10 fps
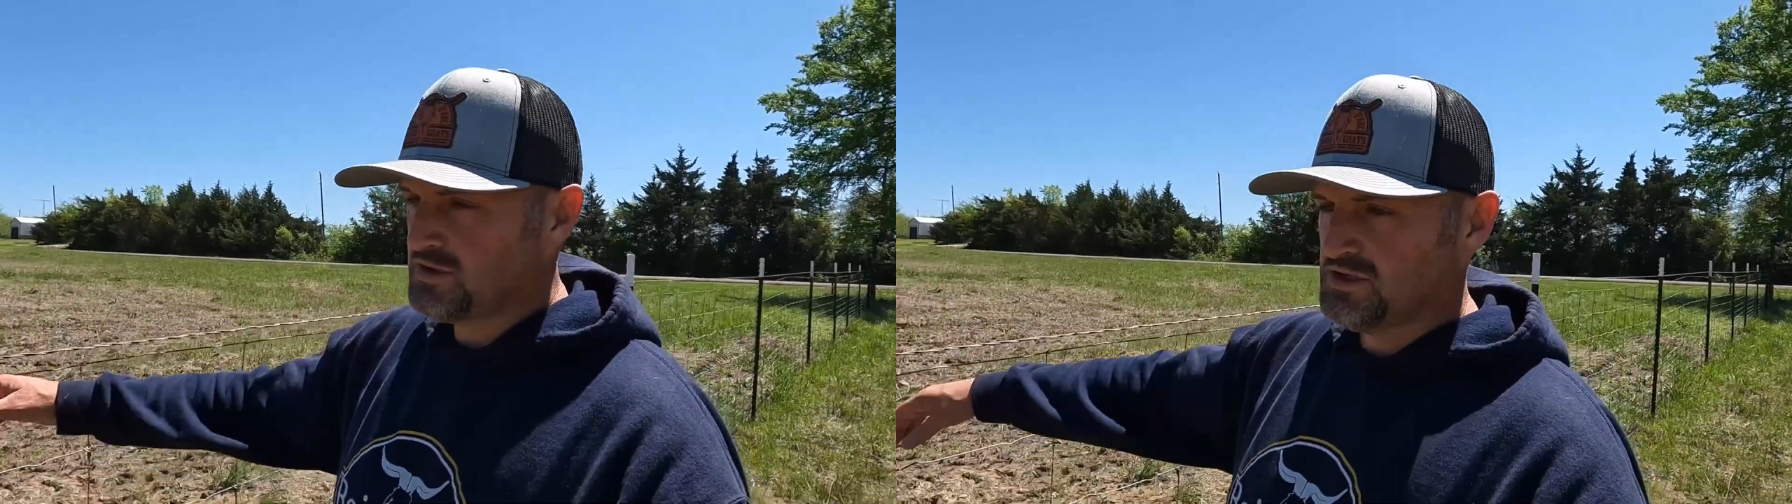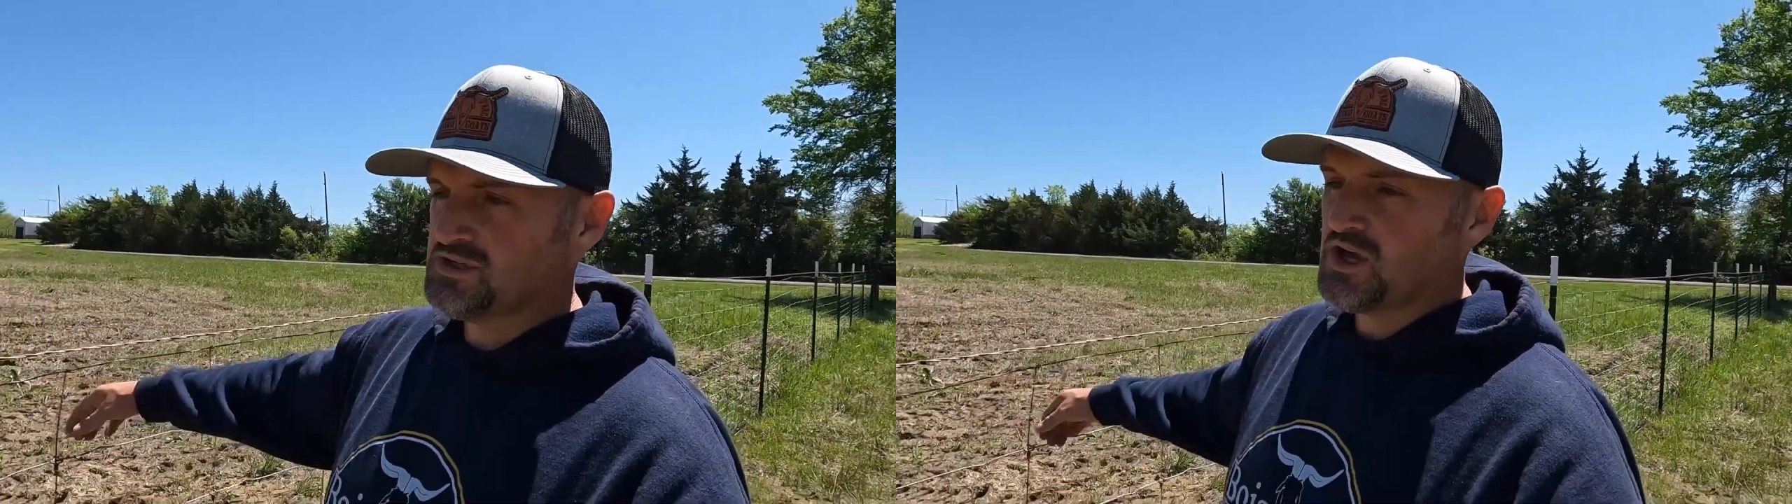
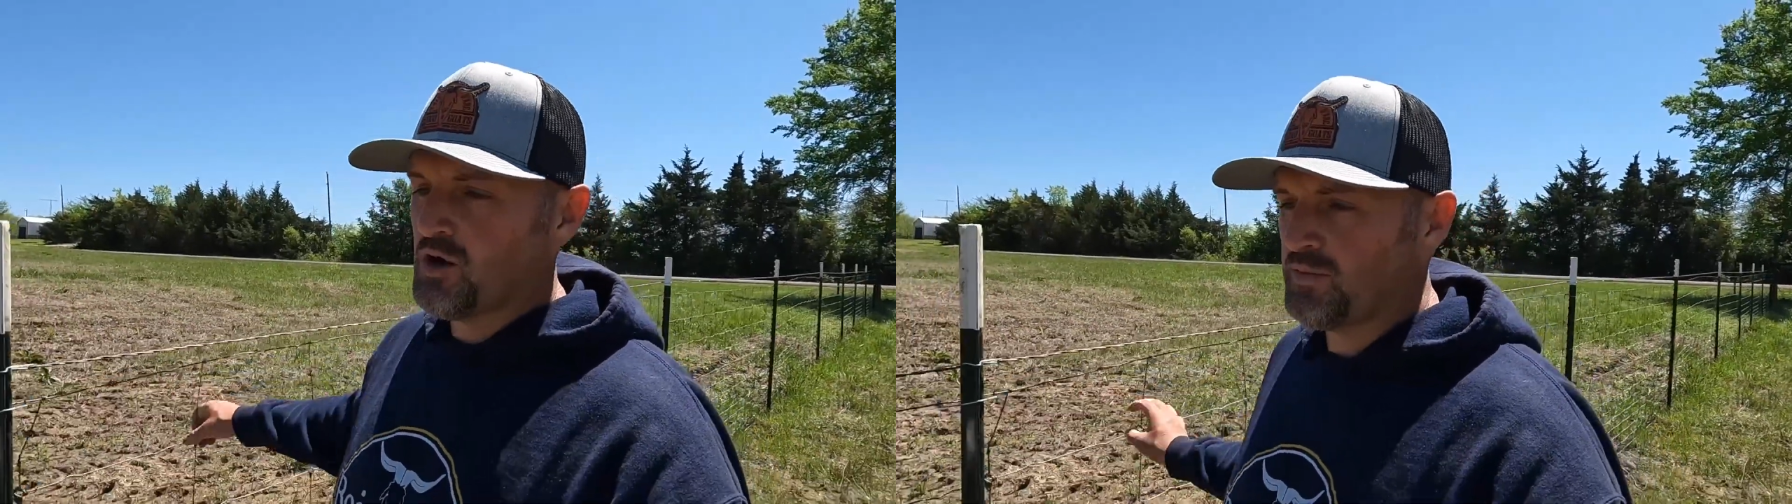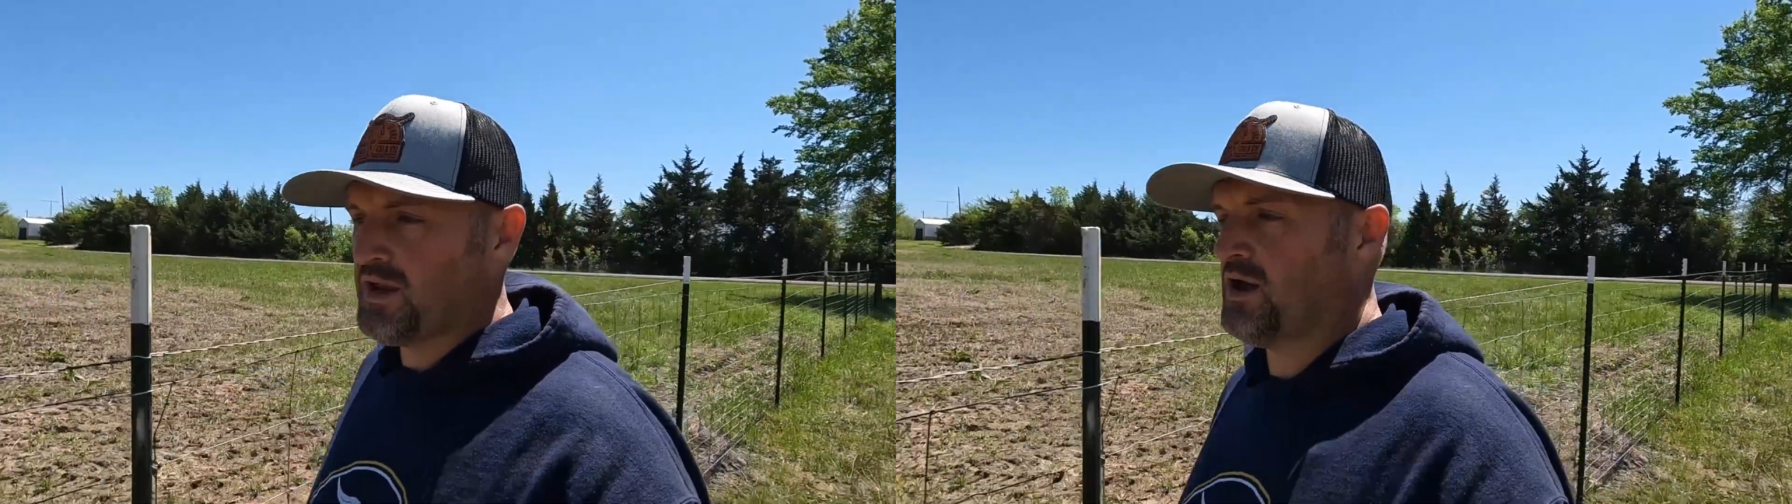just
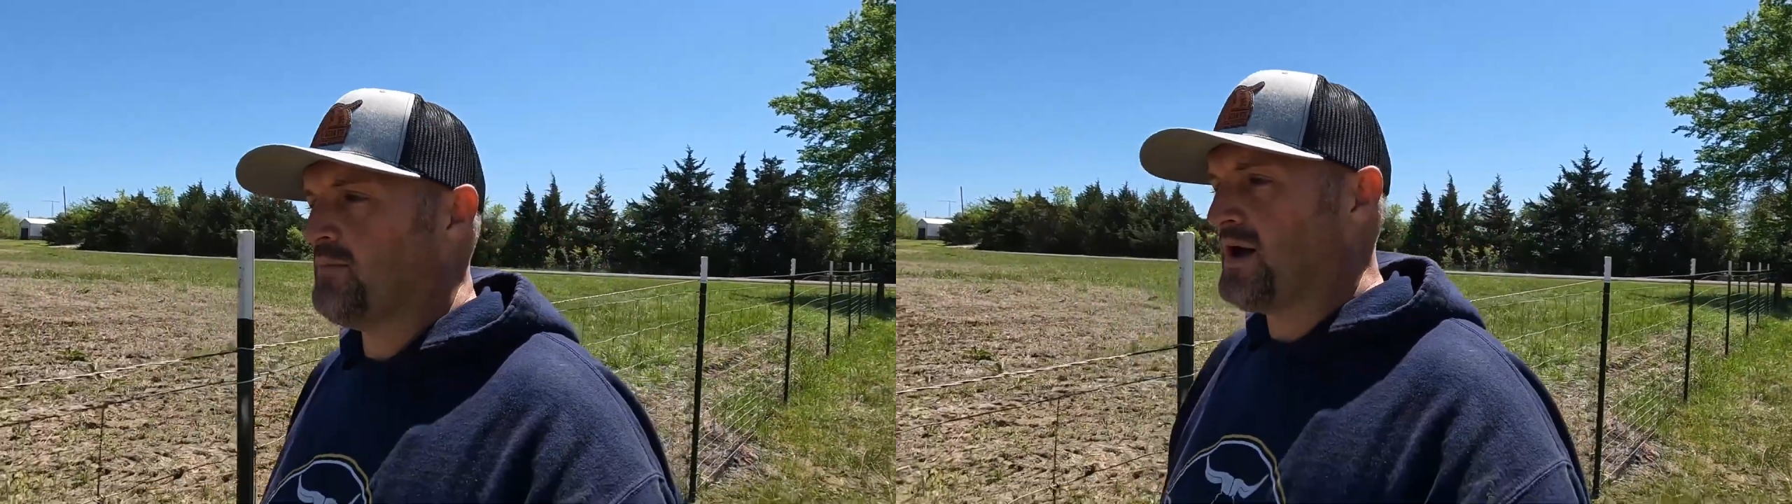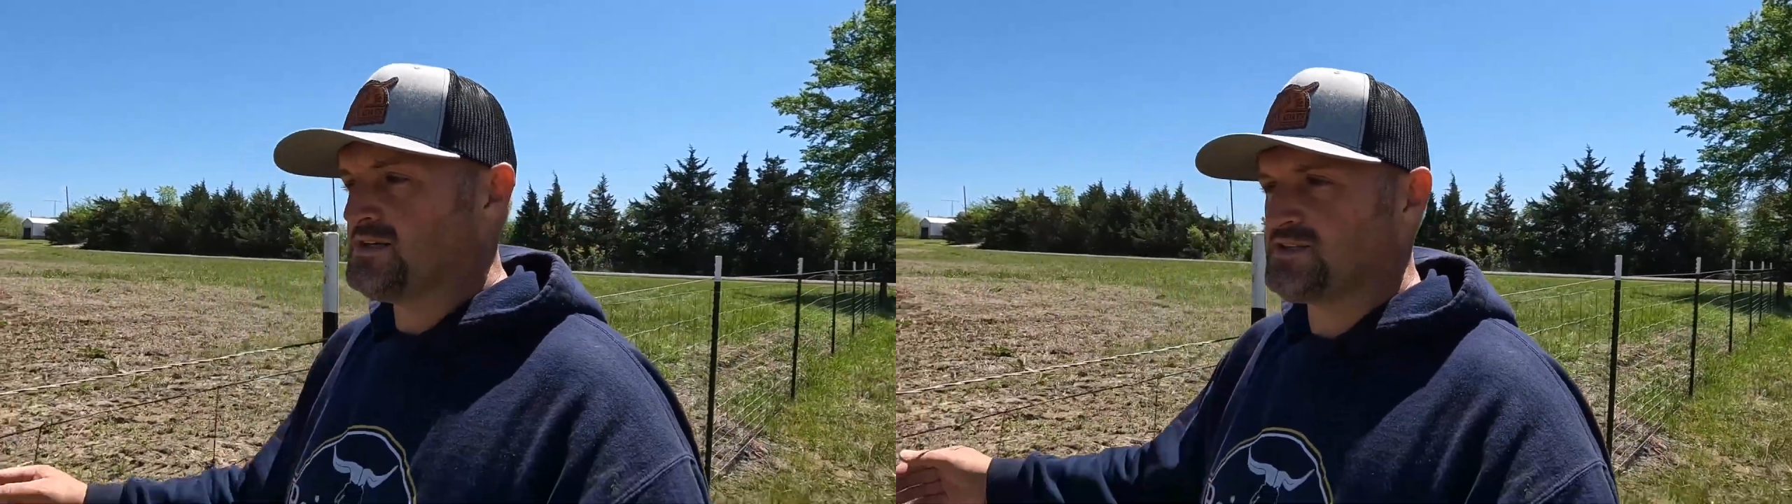helping out
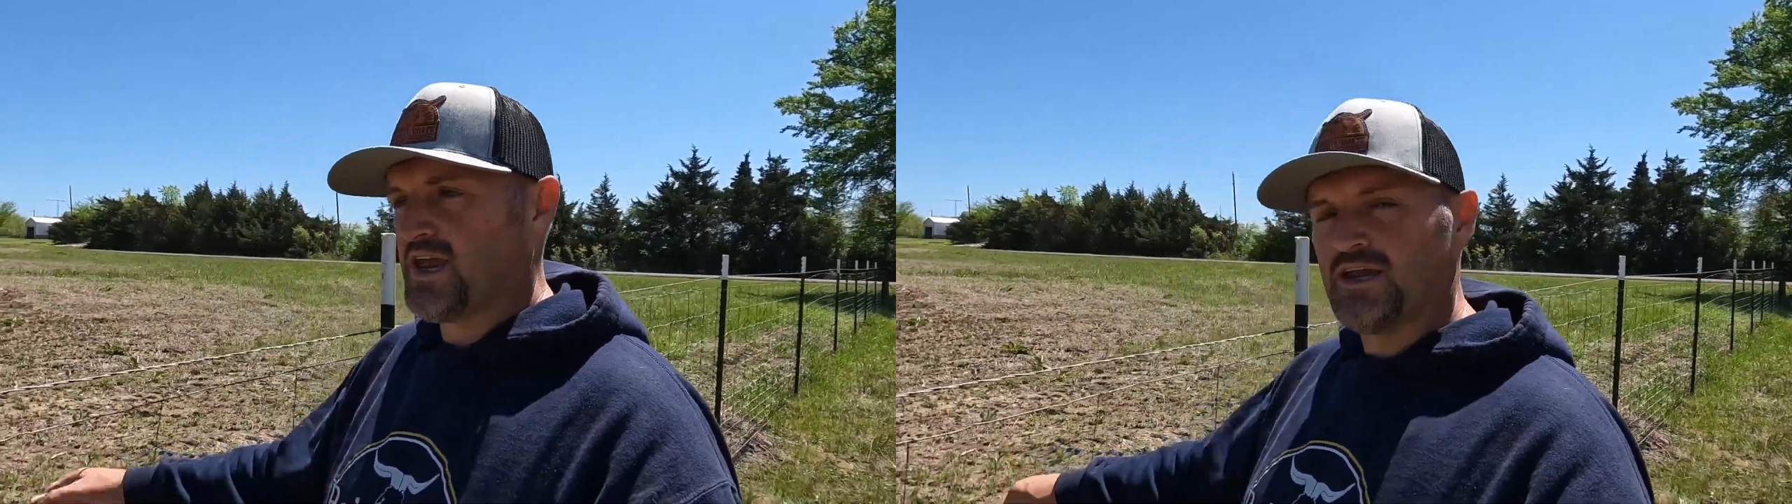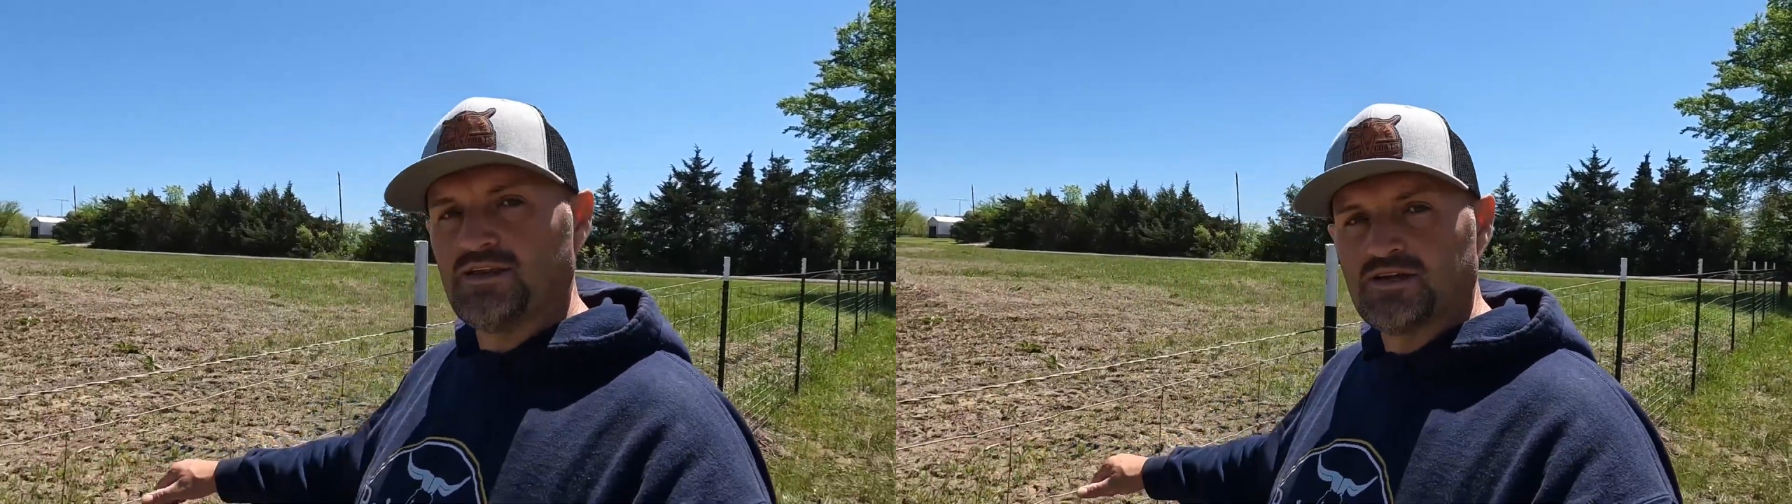by standing